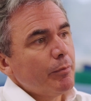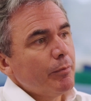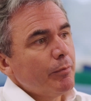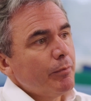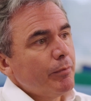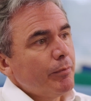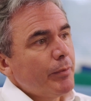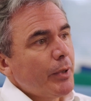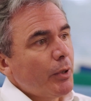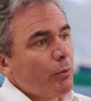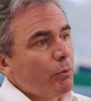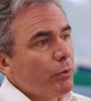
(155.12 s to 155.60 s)

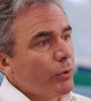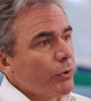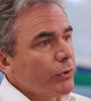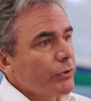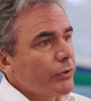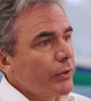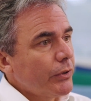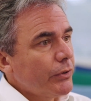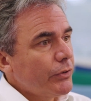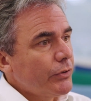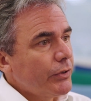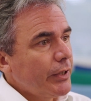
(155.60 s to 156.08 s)
But we're
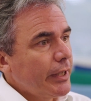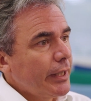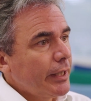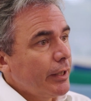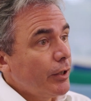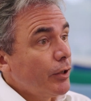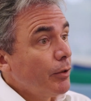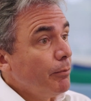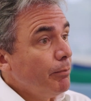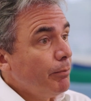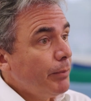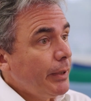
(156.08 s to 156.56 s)
also seeing
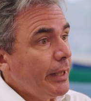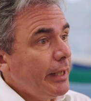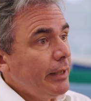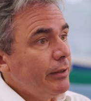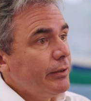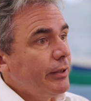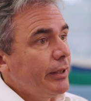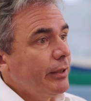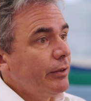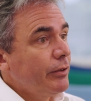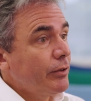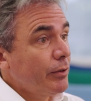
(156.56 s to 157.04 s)

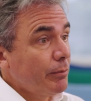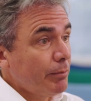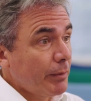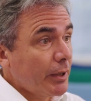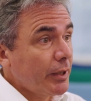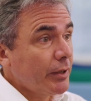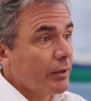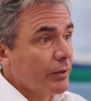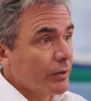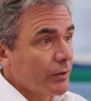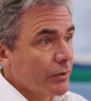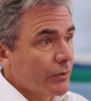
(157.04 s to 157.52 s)
competing
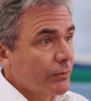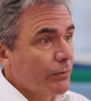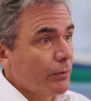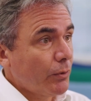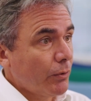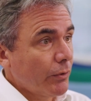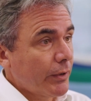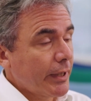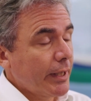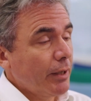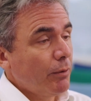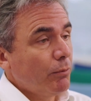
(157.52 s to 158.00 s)
demands for
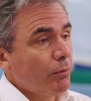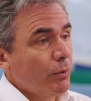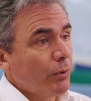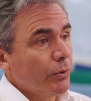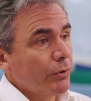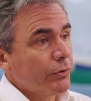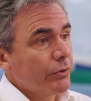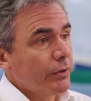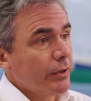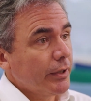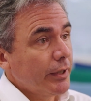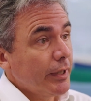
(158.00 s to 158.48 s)
that
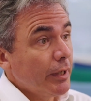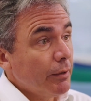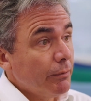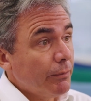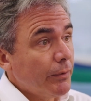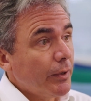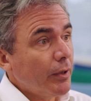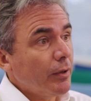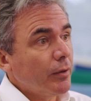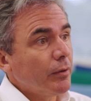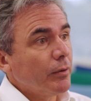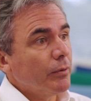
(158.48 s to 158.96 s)
water
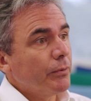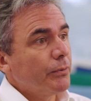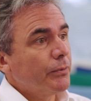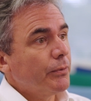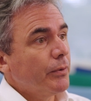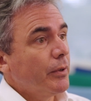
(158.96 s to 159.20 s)
evolve.